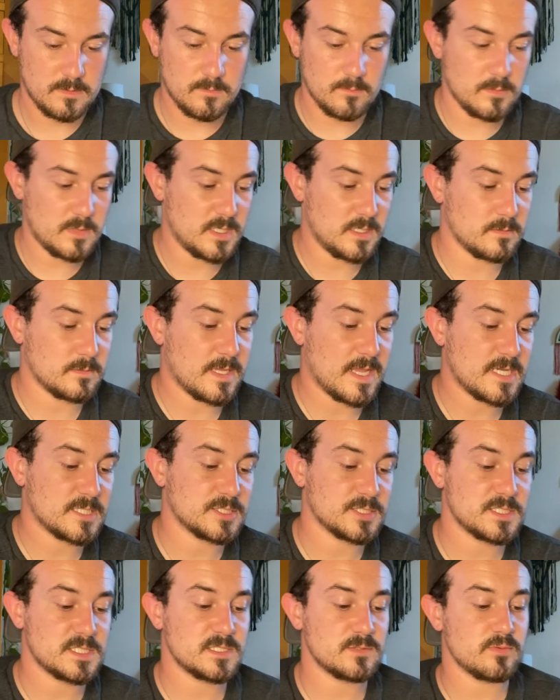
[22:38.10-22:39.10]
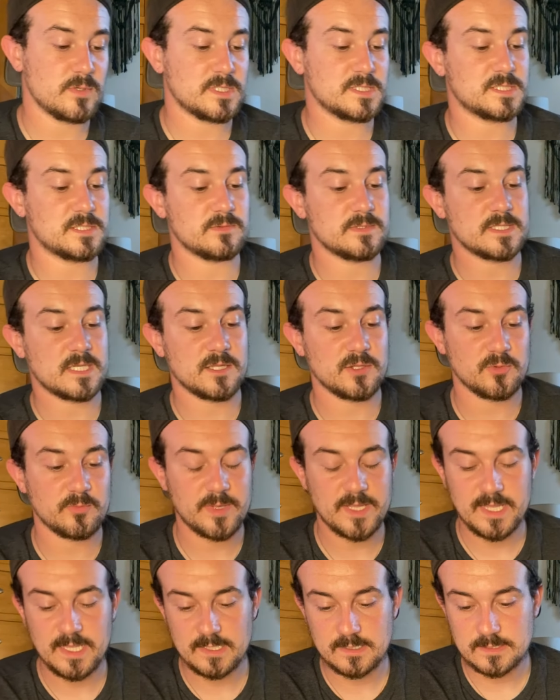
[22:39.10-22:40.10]
I'm gonna actually switch to his other
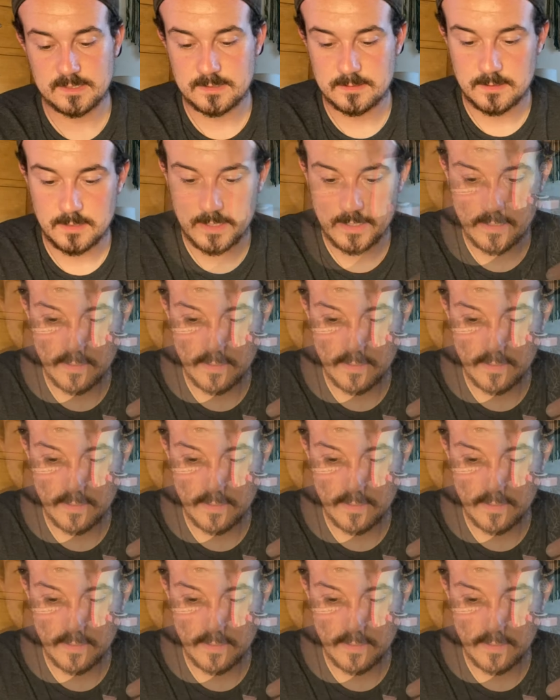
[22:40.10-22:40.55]
pants now.